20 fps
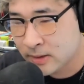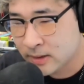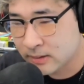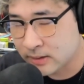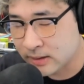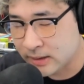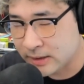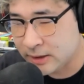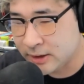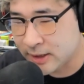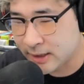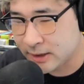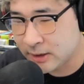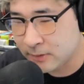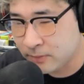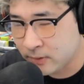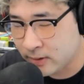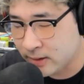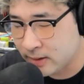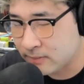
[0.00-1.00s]

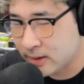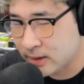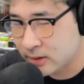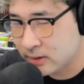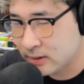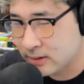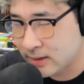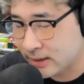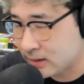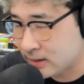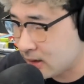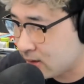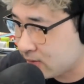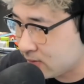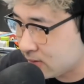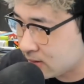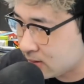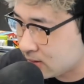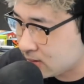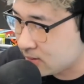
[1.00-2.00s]
injection point and make sure like none
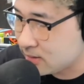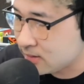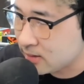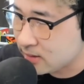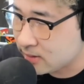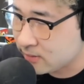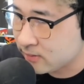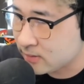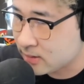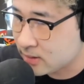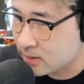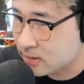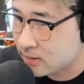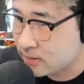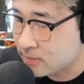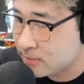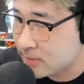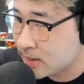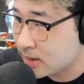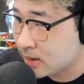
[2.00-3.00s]
of the
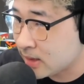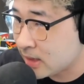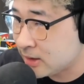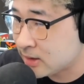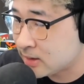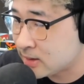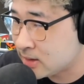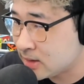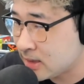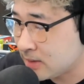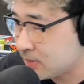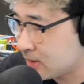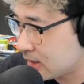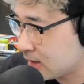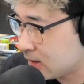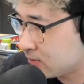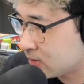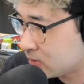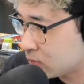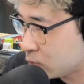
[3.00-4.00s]
medication seeps
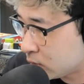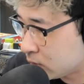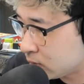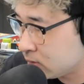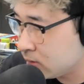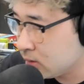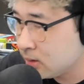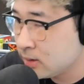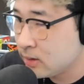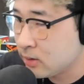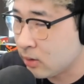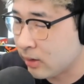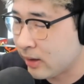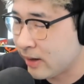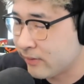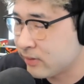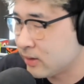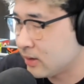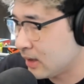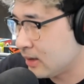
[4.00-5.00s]
out of his wound or
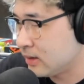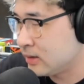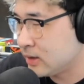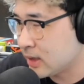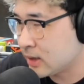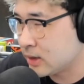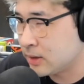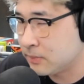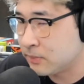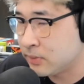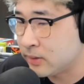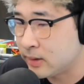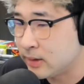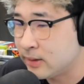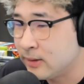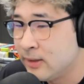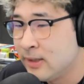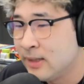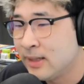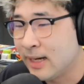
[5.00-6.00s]
out of the injection point.